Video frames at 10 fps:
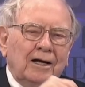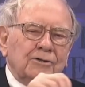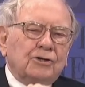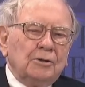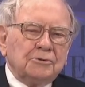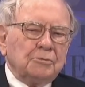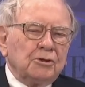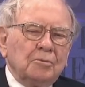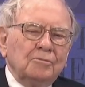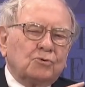on terms that
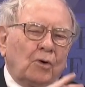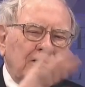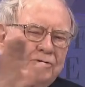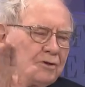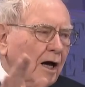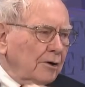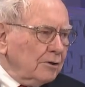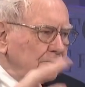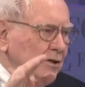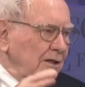were twice as
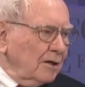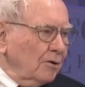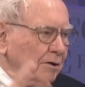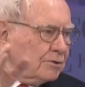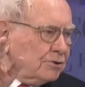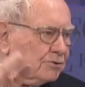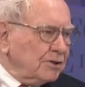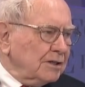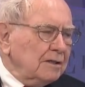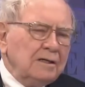onerous, uh, onerous as
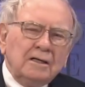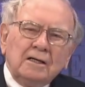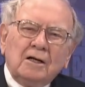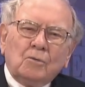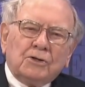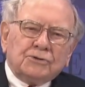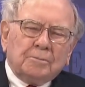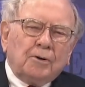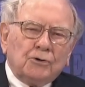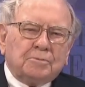the ones
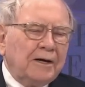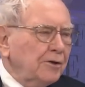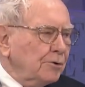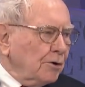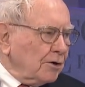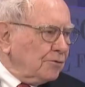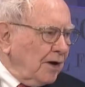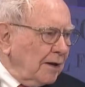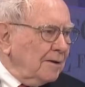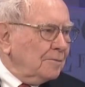imposed by the New York
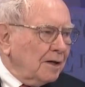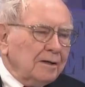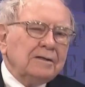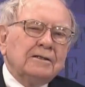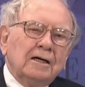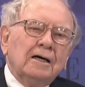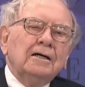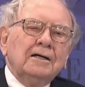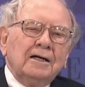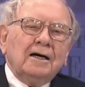Fed. It,
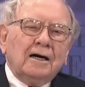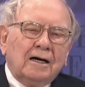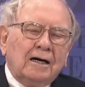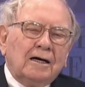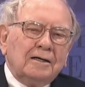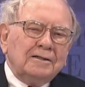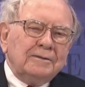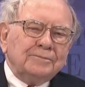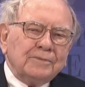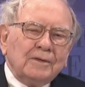uh, uh,
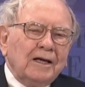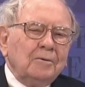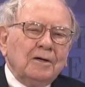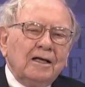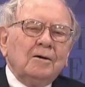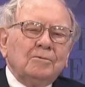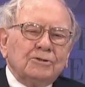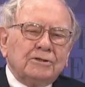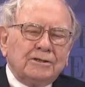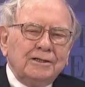it, it
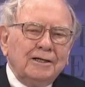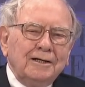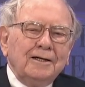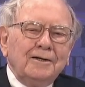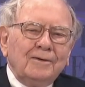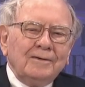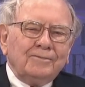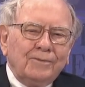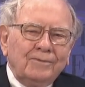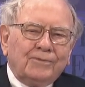was,
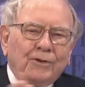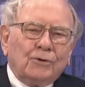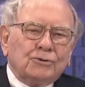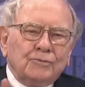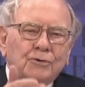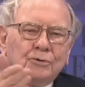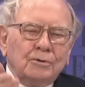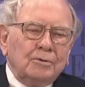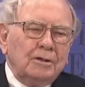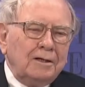for those of you
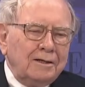who